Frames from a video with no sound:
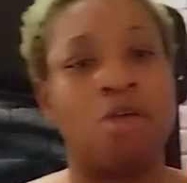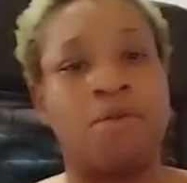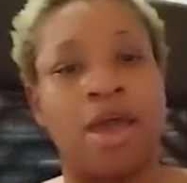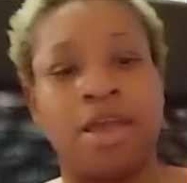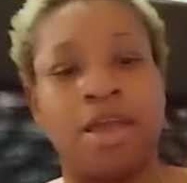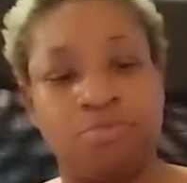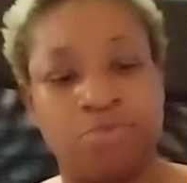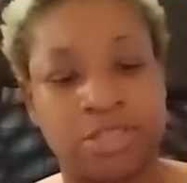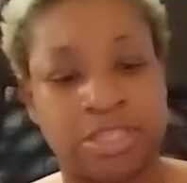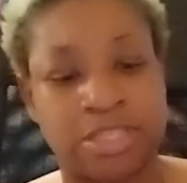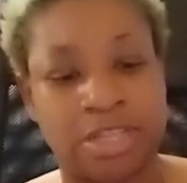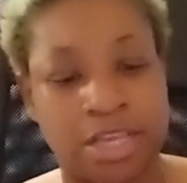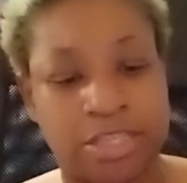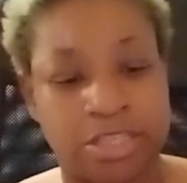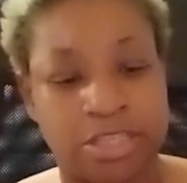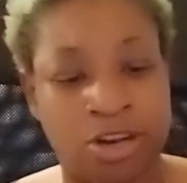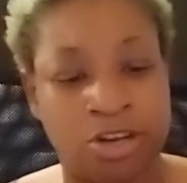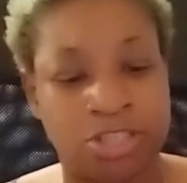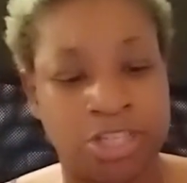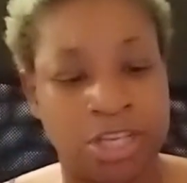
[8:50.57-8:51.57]
right. What's the
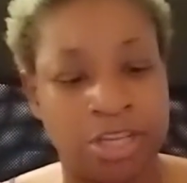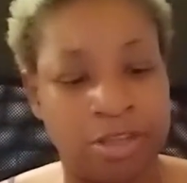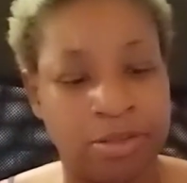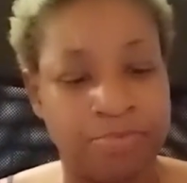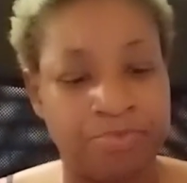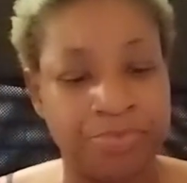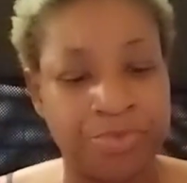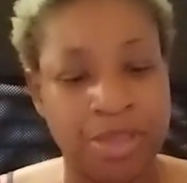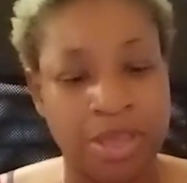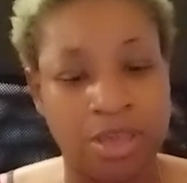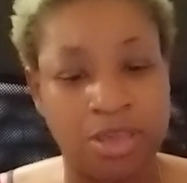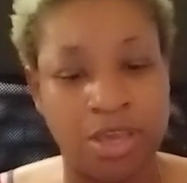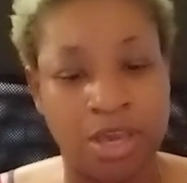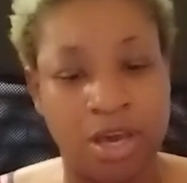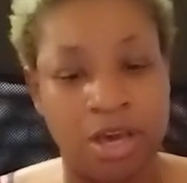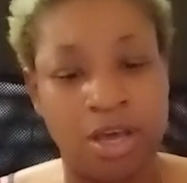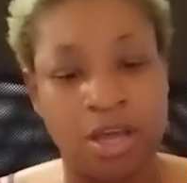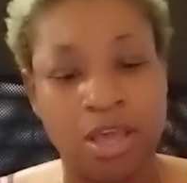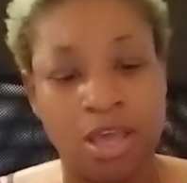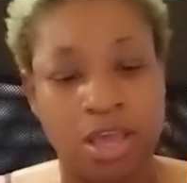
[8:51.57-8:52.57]
next energy?
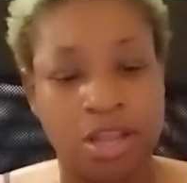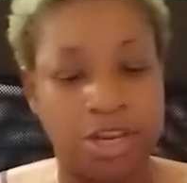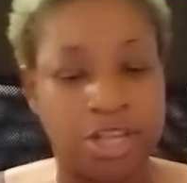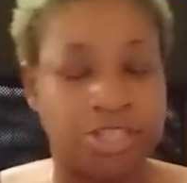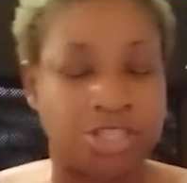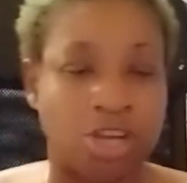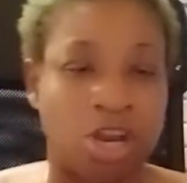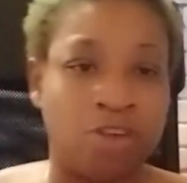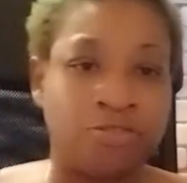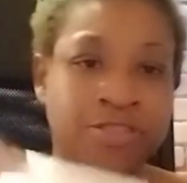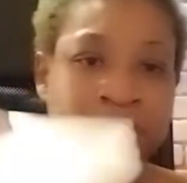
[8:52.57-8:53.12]
Yeah. This earth